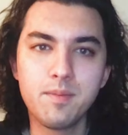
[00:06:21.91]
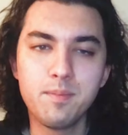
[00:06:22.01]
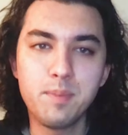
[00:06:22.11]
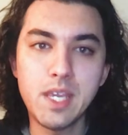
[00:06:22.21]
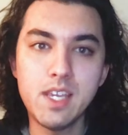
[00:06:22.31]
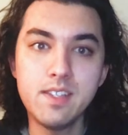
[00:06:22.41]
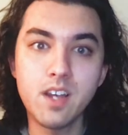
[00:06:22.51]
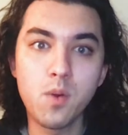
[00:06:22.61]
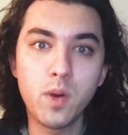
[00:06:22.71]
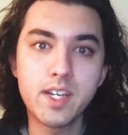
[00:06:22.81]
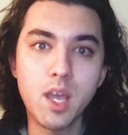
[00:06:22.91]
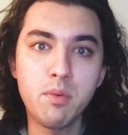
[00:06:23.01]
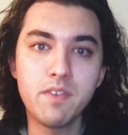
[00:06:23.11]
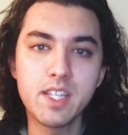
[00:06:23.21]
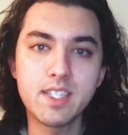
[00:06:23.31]
Bees are one
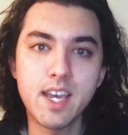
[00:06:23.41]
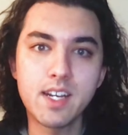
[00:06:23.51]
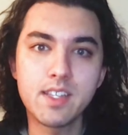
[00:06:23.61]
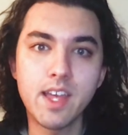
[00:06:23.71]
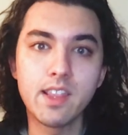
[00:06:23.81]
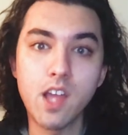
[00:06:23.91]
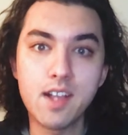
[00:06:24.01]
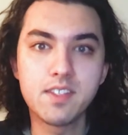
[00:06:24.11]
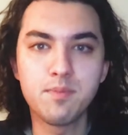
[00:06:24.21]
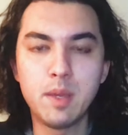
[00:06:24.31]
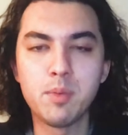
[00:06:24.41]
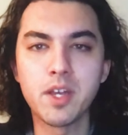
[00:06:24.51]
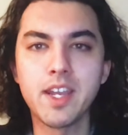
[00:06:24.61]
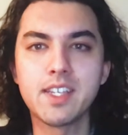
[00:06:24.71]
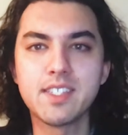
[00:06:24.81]
type of insect that lots of people
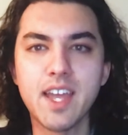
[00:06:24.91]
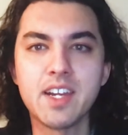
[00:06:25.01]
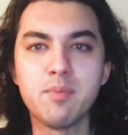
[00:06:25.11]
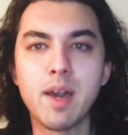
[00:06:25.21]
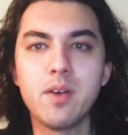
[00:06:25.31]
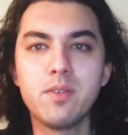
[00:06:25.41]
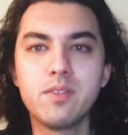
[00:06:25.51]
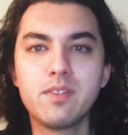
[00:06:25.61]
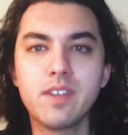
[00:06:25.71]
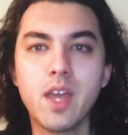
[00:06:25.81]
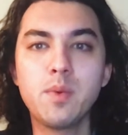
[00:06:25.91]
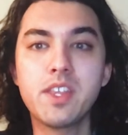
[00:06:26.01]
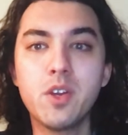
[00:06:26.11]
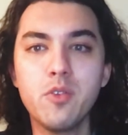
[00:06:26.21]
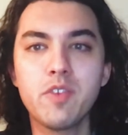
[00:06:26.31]
get excited about, and
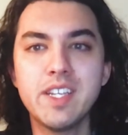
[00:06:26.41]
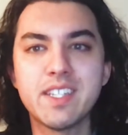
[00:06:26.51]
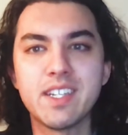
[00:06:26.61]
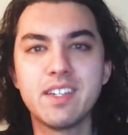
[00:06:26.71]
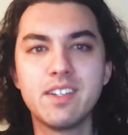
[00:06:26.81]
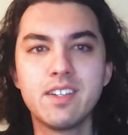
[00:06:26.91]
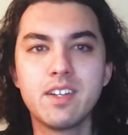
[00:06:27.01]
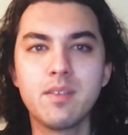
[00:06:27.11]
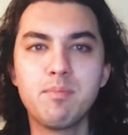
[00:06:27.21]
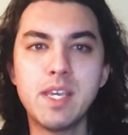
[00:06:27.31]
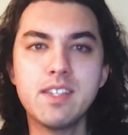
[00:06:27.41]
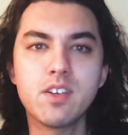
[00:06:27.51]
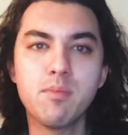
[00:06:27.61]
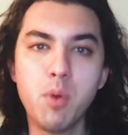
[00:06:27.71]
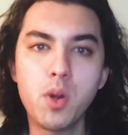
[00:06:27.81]
with good reason. Bees
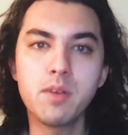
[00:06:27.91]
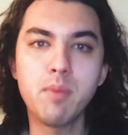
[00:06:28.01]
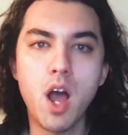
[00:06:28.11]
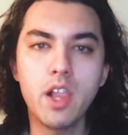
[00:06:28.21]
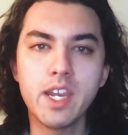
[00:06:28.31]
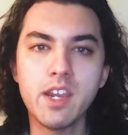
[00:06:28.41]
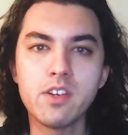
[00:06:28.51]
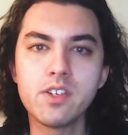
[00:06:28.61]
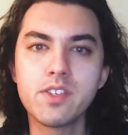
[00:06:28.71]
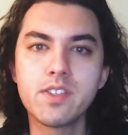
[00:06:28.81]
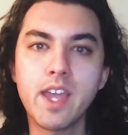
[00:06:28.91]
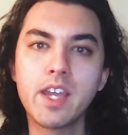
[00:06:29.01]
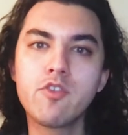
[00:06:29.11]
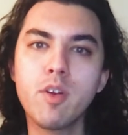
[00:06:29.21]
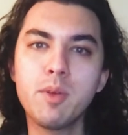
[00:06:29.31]
are important pollinators that
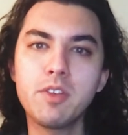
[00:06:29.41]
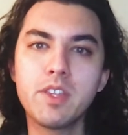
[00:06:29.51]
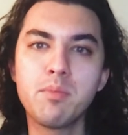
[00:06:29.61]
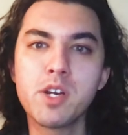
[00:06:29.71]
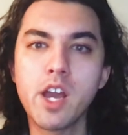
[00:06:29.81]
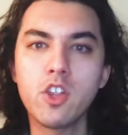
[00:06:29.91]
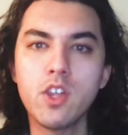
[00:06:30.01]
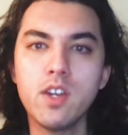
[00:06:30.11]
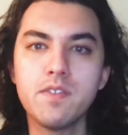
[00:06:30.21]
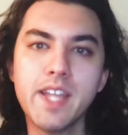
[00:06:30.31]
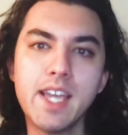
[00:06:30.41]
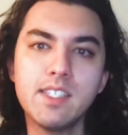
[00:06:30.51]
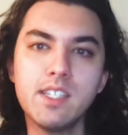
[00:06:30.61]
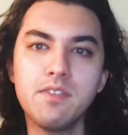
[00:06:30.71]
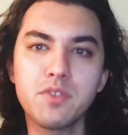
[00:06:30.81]
contribute to the production of
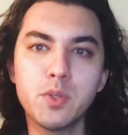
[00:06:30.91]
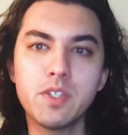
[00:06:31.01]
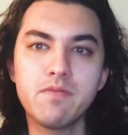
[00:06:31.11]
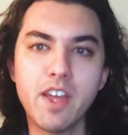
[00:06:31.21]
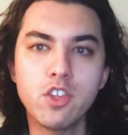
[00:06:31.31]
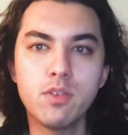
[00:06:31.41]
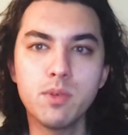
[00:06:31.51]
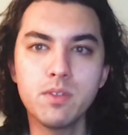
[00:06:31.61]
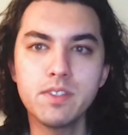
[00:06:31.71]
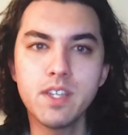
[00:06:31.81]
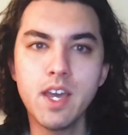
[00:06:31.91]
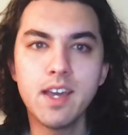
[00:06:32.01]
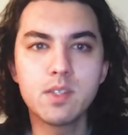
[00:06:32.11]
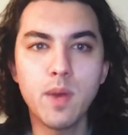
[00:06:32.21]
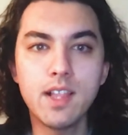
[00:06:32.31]
tasty fruits and vegetables,
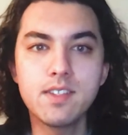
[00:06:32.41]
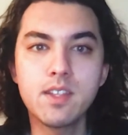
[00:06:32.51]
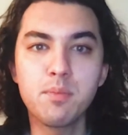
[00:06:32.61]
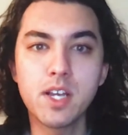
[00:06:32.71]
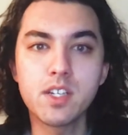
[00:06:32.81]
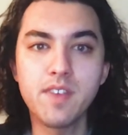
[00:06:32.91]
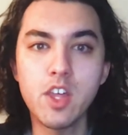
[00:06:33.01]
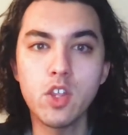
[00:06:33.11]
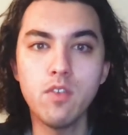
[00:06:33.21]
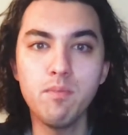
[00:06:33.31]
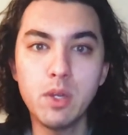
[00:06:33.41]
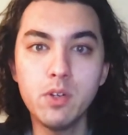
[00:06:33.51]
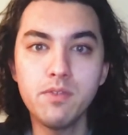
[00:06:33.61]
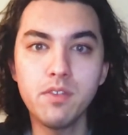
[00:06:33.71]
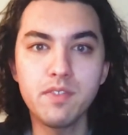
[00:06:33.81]
as well as the preservation of
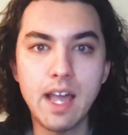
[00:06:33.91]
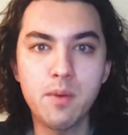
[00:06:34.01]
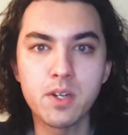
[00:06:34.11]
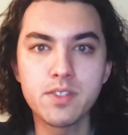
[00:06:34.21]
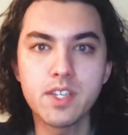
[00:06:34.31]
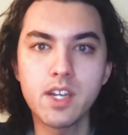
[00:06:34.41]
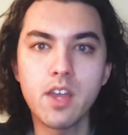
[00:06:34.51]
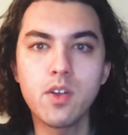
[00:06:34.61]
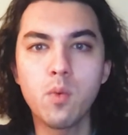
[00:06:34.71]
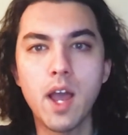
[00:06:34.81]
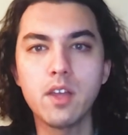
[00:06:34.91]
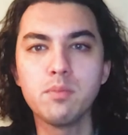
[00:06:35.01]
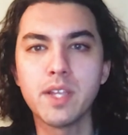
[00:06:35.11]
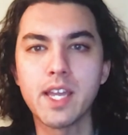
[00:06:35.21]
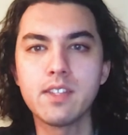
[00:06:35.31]
beautiful flowers and other
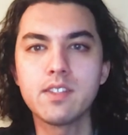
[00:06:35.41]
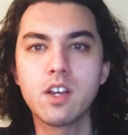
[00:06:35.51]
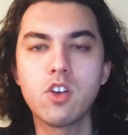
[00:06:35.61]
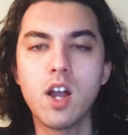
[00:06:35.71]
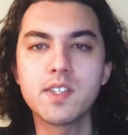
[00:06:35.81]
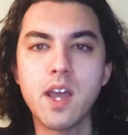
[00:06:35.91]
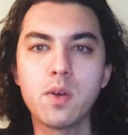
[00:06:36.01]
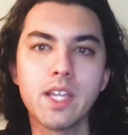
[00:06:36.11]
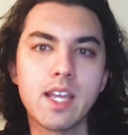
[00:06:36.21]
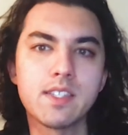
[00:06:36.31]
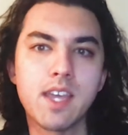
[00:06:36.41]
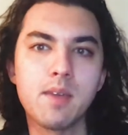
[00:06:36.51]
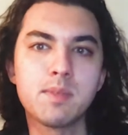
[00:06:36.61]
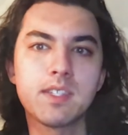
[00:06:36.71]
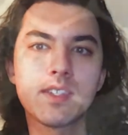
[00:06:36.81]
wild plants across our landscapes.